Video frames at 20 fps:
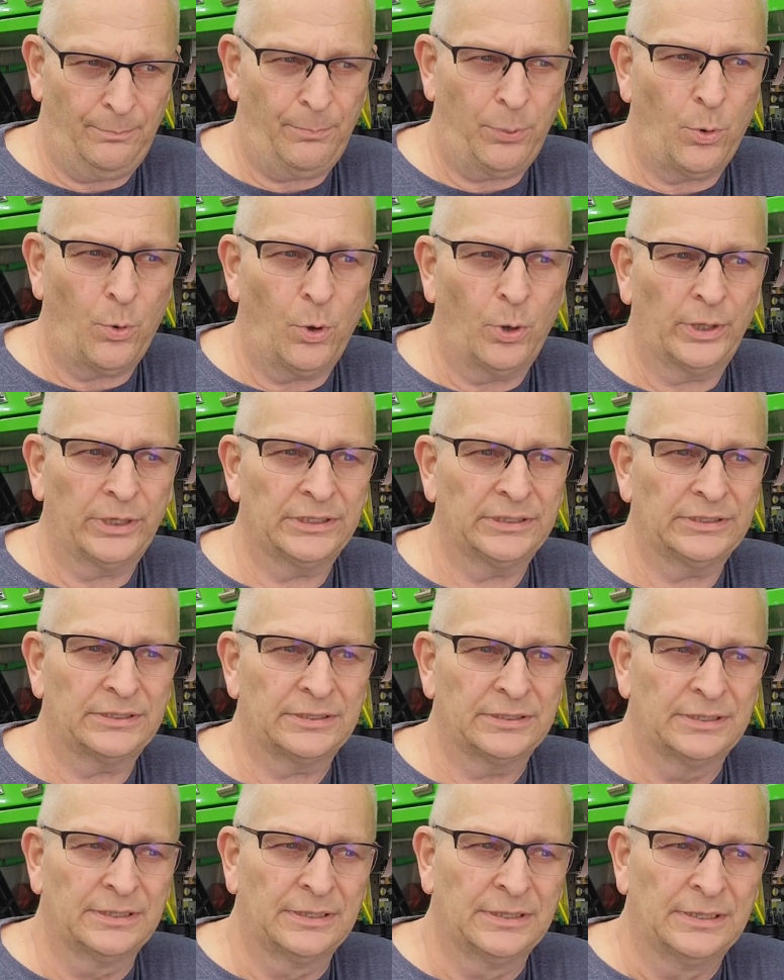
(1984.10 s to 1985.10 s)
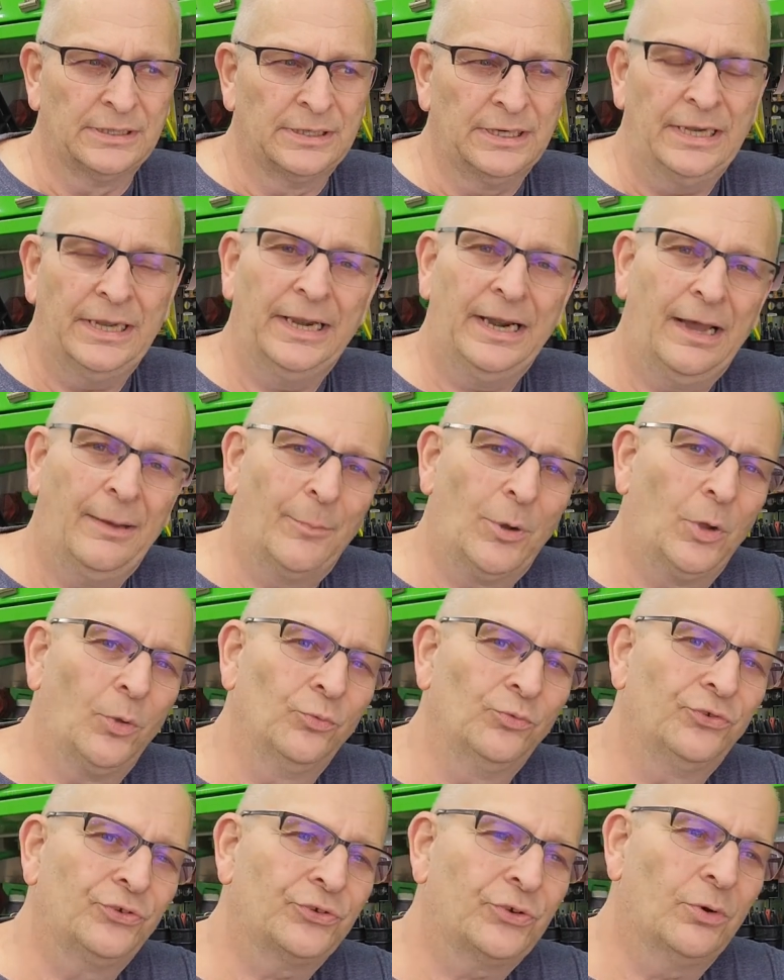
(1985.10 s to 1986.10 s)
the point. And I'm
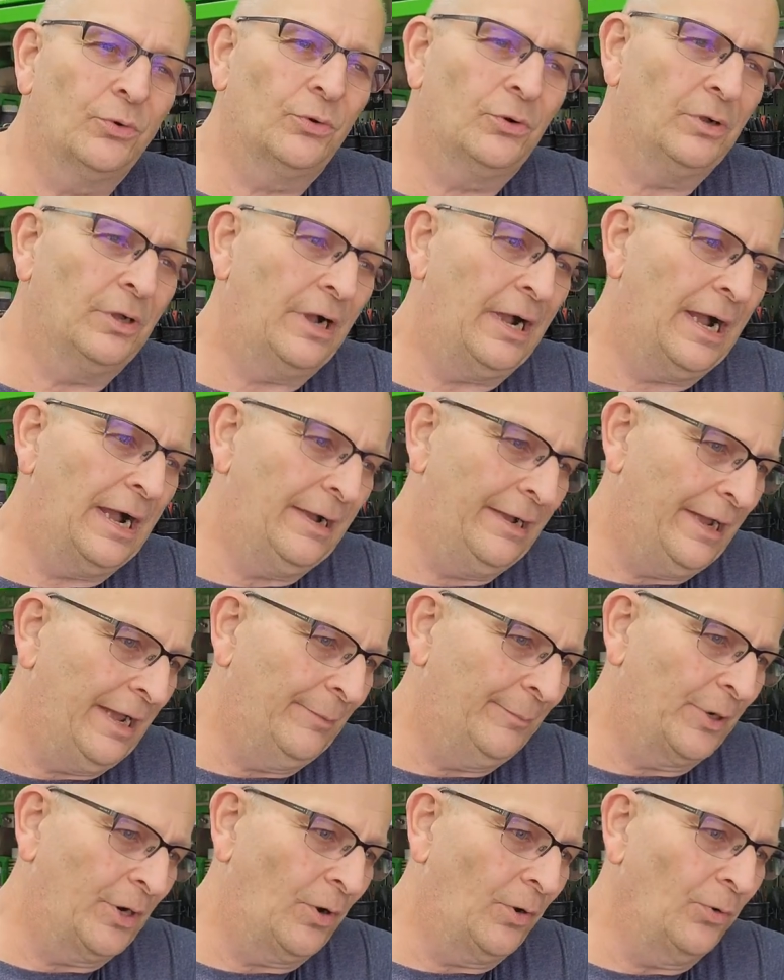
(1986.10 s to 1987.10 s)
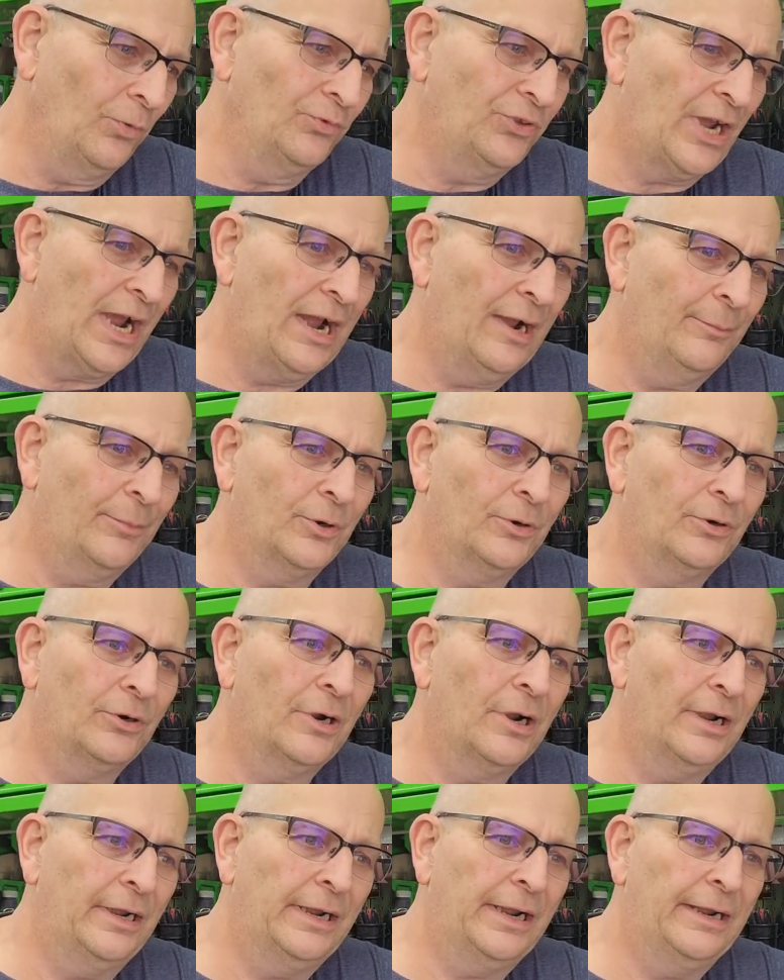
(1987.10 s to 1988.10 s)
old school. I'm an old
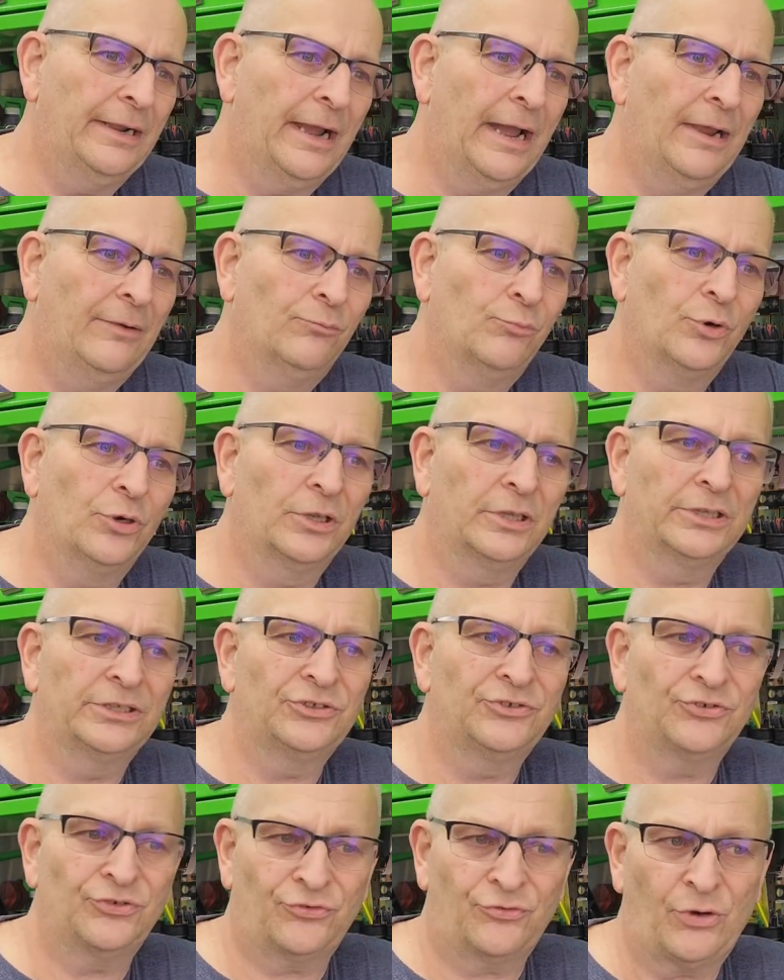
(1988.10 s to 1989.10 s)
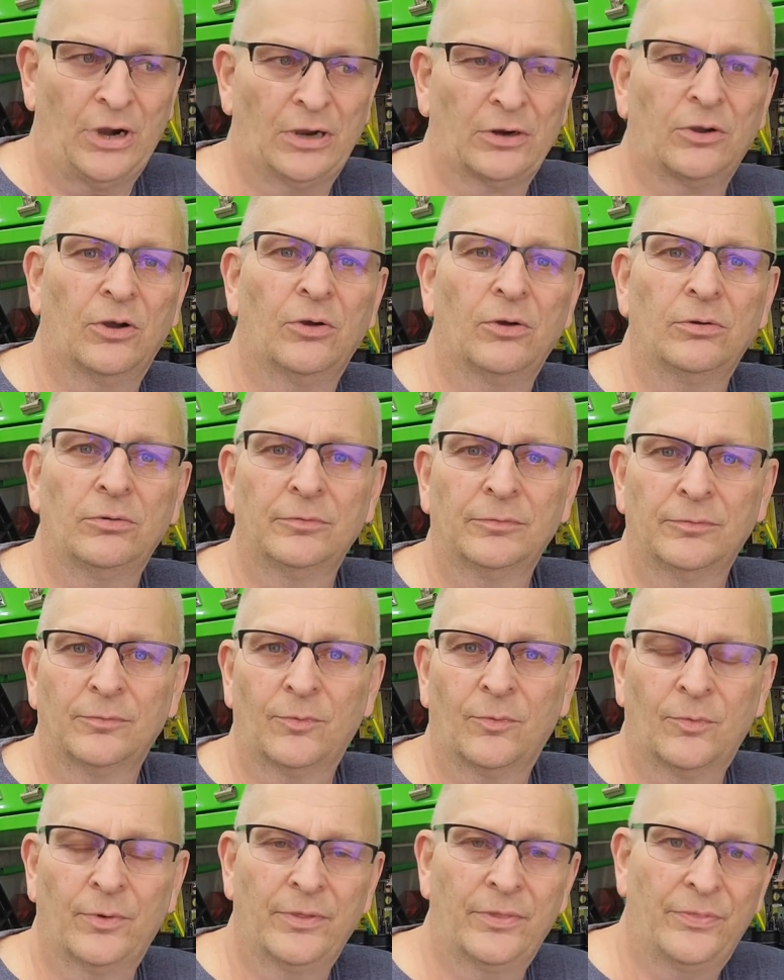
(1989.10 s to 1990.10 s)
timer. I really struggle
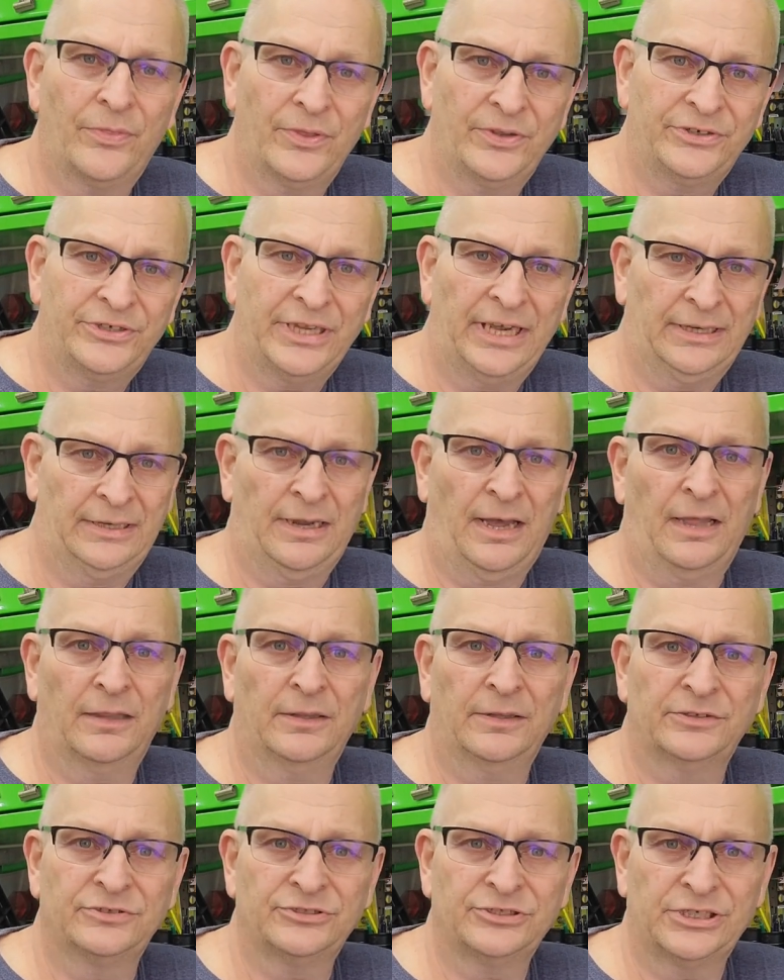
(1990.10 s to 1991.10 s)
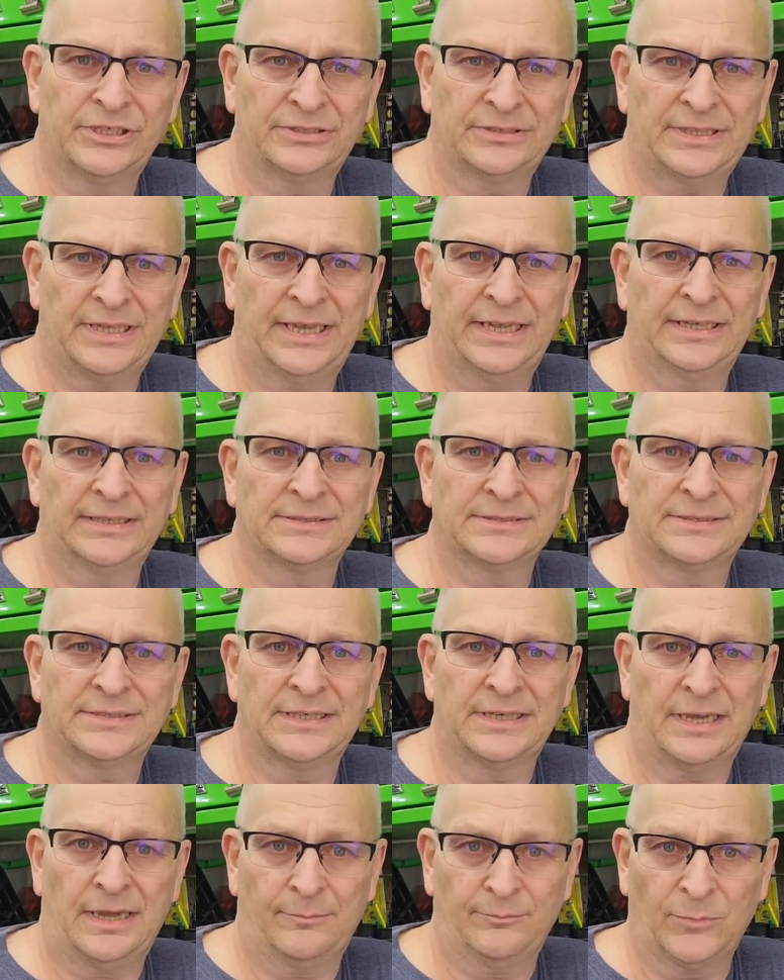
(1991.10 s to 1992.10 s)
with the technology and things,
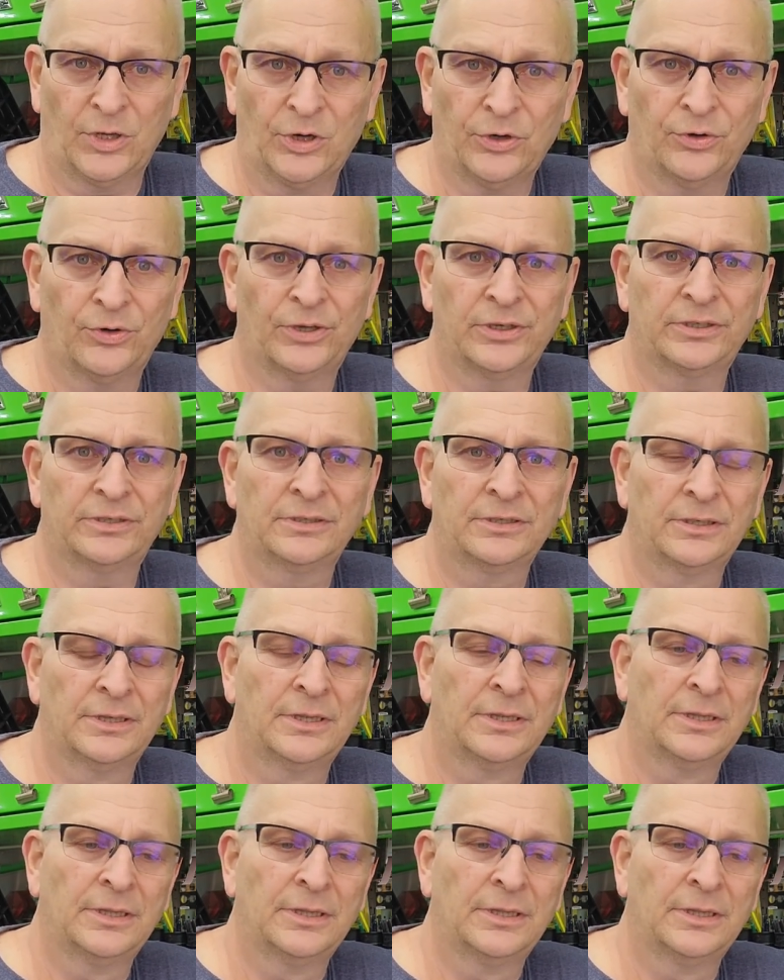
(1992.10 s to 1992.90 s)
and I'm learning.